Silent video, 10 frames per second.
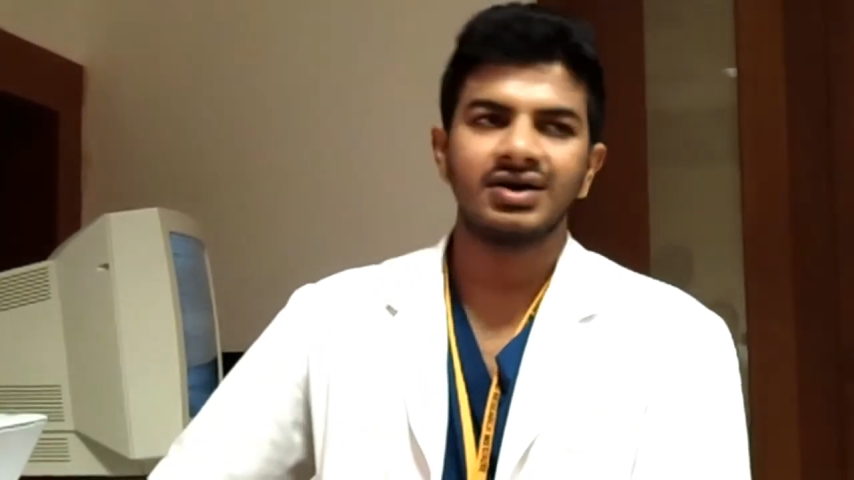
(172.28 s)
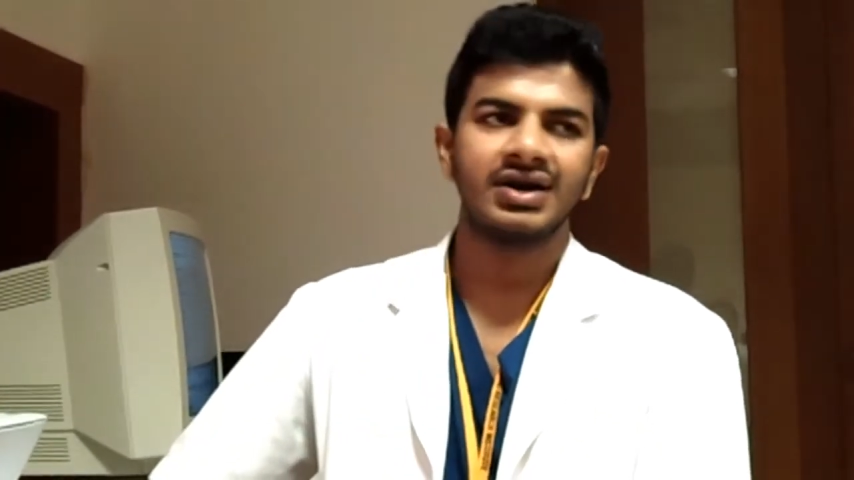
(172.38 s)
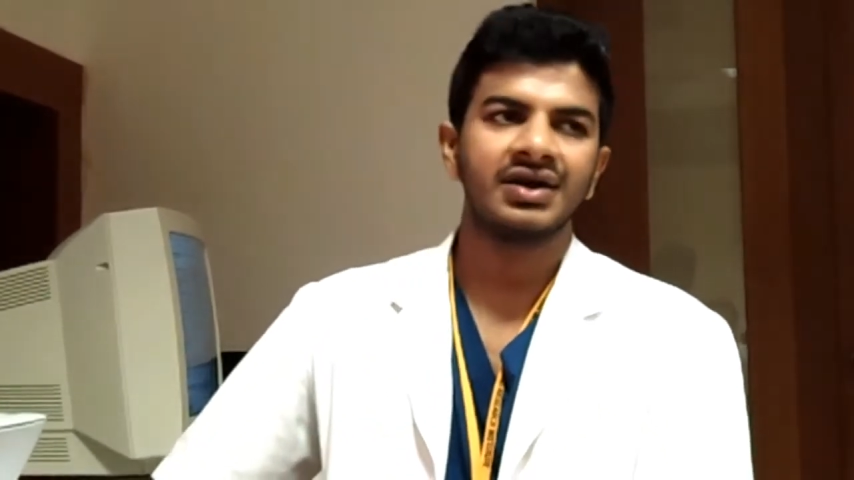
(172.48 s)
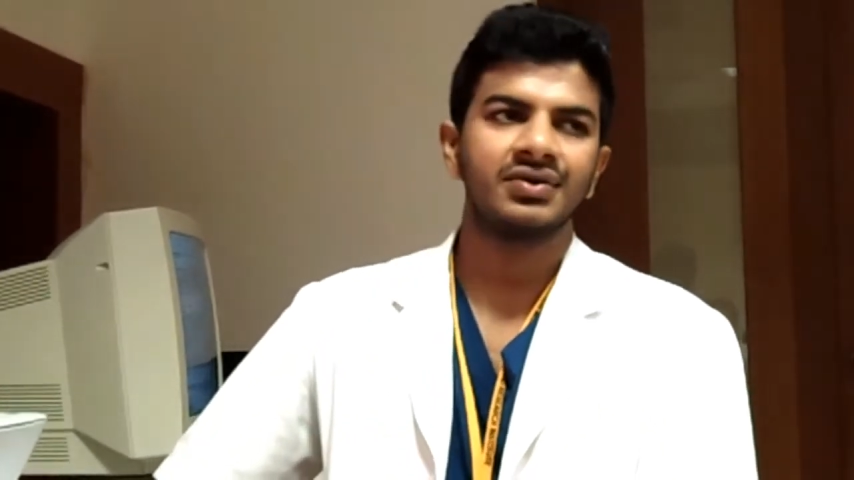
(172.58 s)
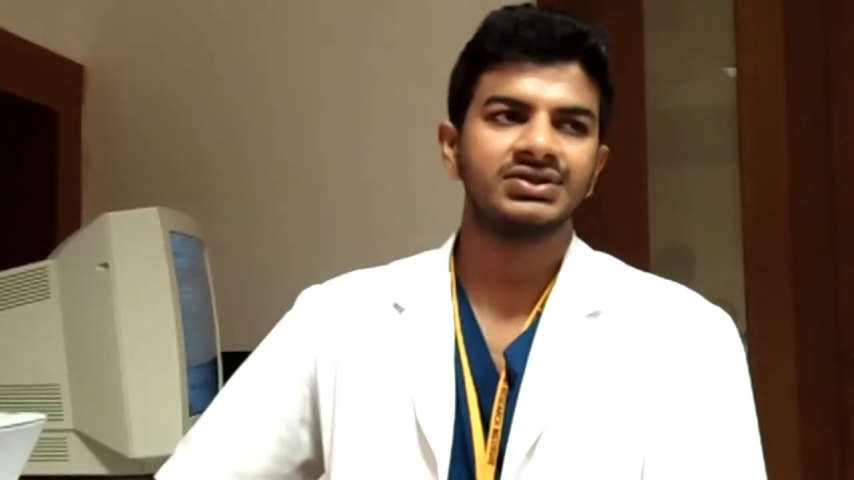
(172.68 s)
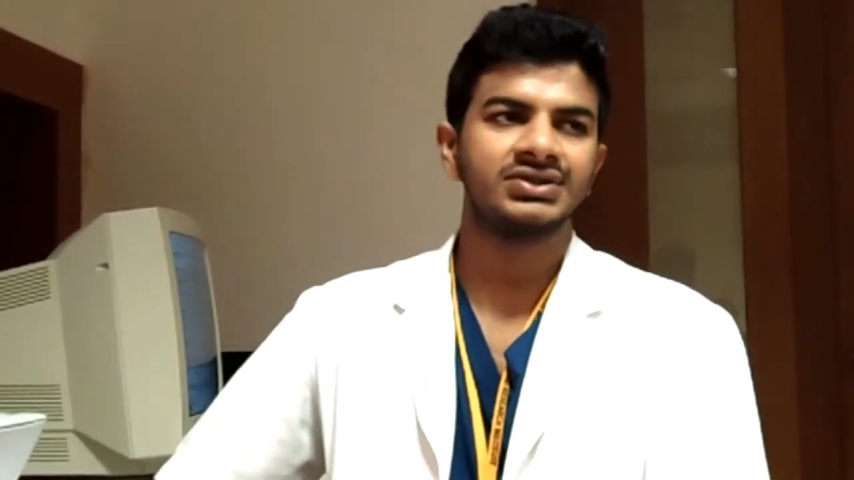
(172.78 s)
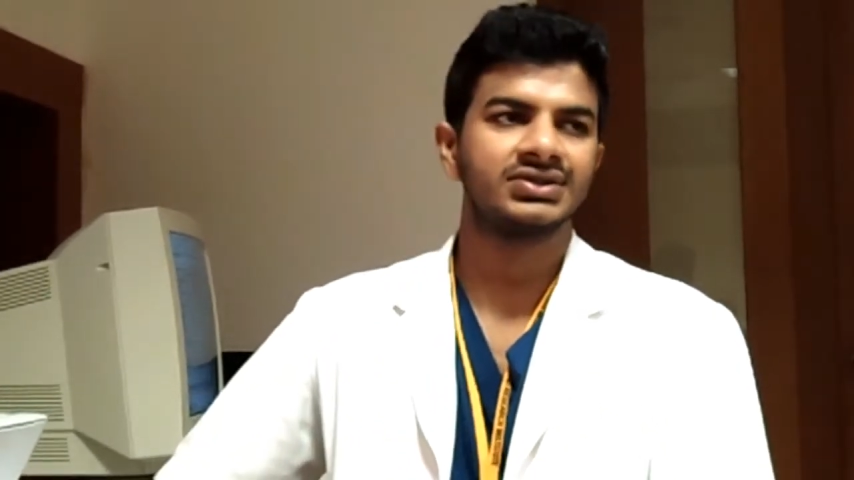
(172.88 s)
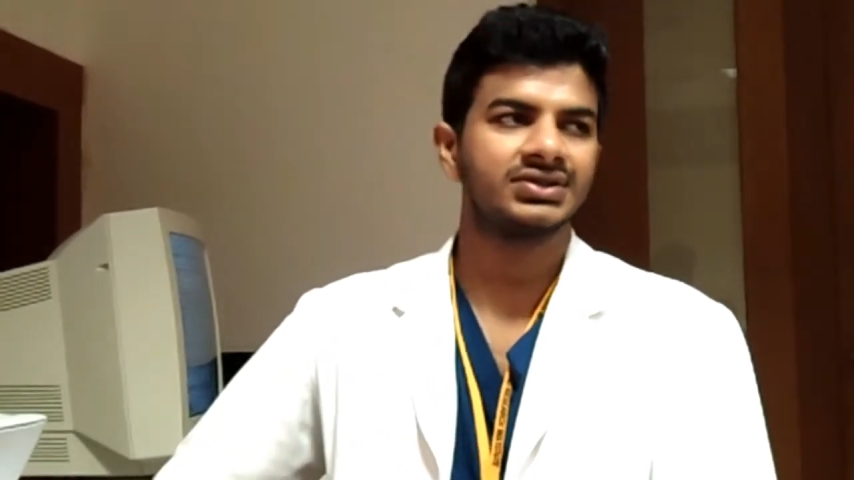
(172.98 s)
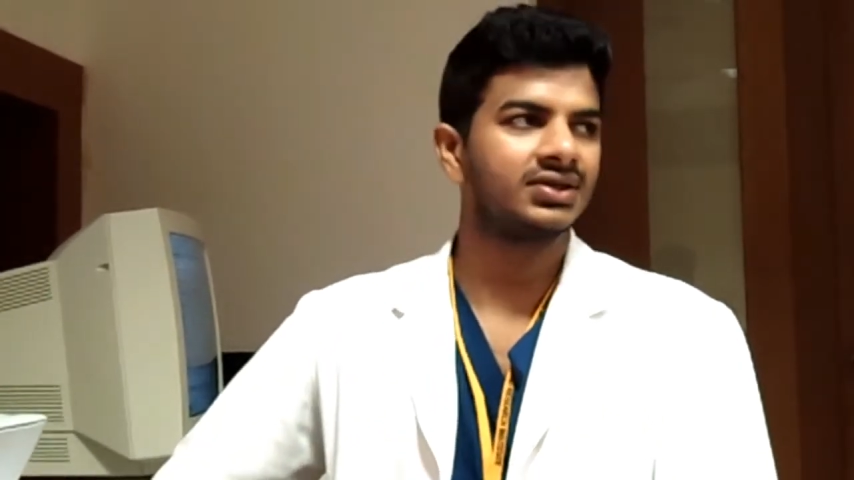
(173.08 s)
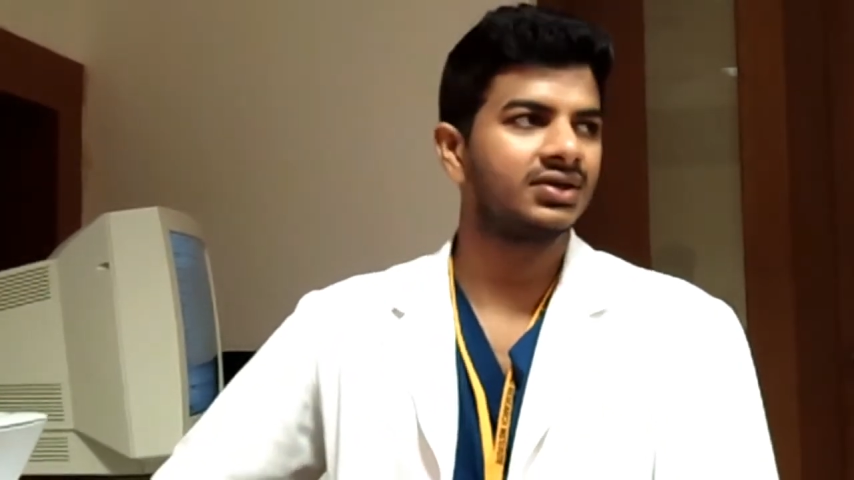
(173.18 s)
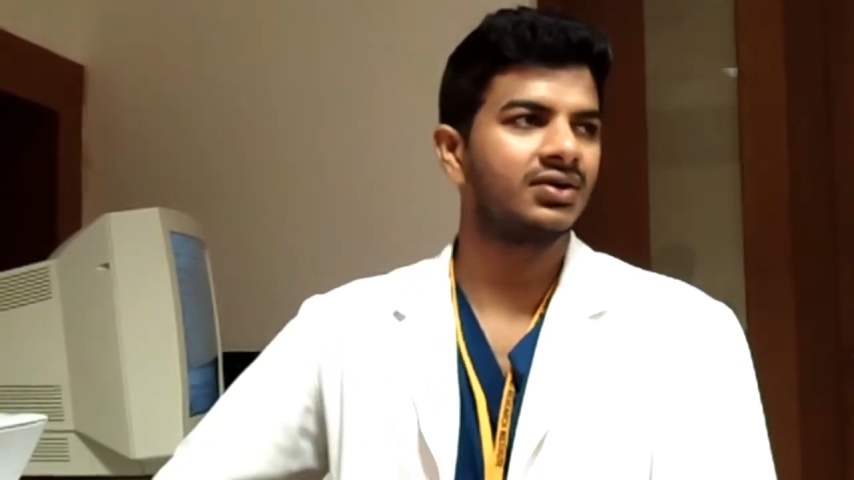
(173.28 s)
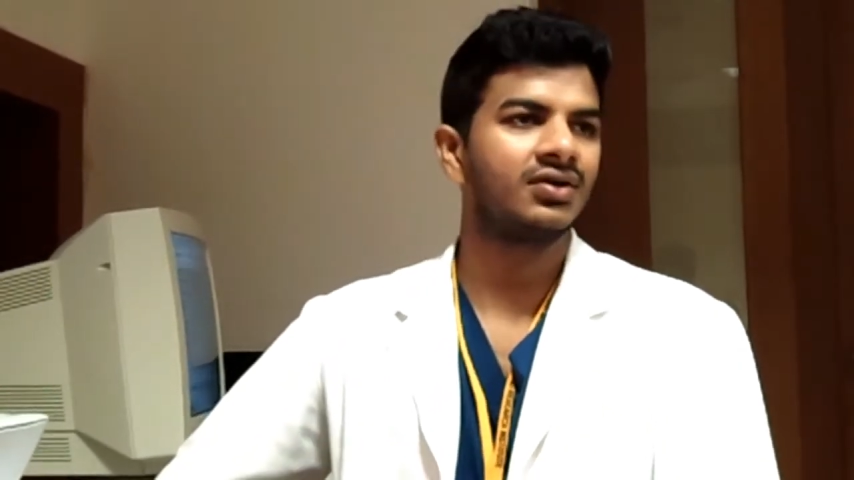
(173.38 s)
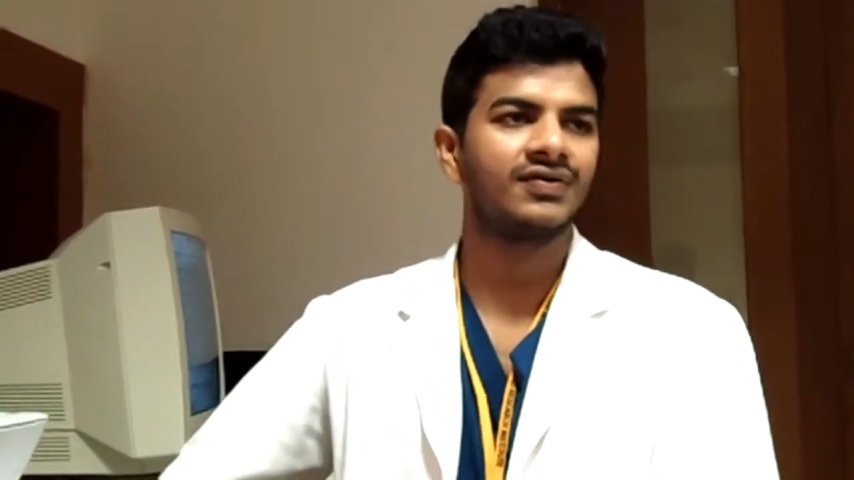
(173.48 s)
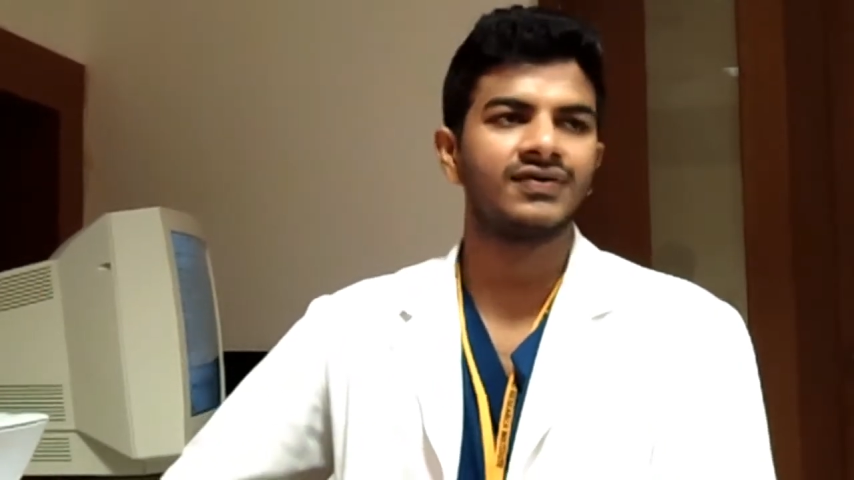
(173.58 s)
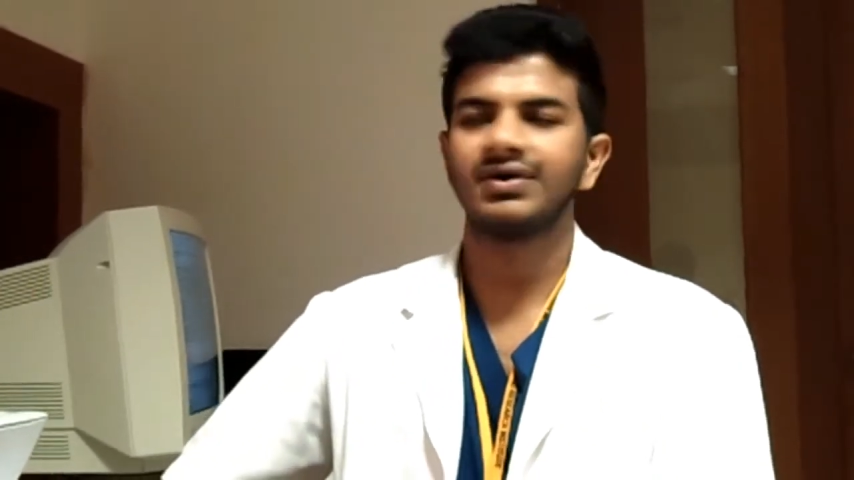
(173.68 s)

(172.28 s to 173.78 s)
diagnosis of